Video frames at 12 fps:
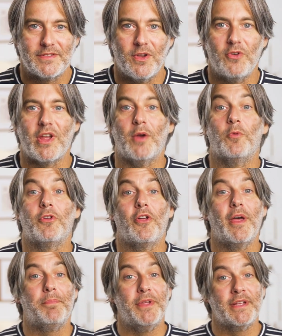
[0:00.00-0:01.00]
So okay, with all
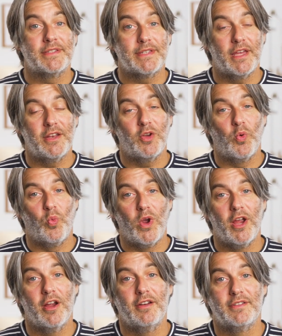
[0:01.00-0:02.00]
that being said,
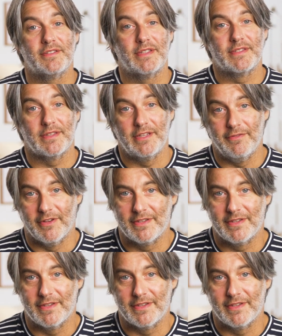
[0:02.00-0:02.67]
where does this leave